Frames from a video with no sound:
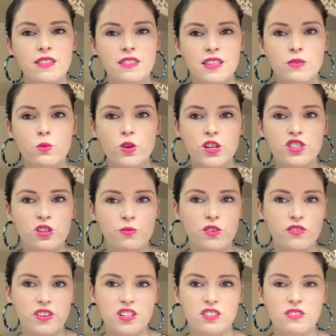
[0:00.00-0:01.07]
the workshop
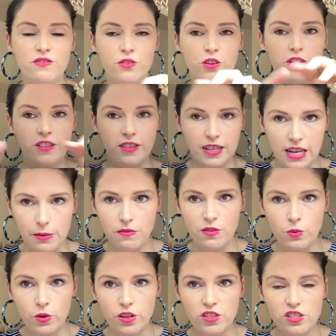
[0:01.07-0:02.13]
you registered for, and then the name of
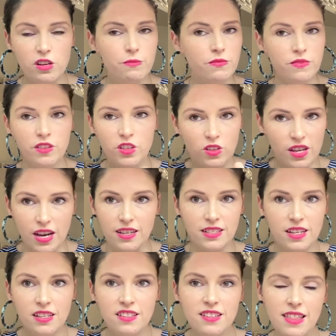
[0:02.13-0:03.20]
the workshop, you can't
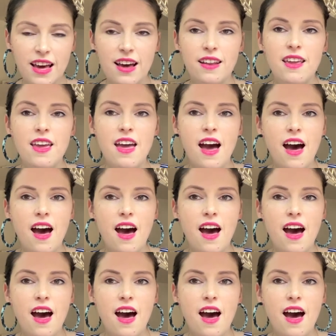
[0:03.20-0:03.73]
touch that.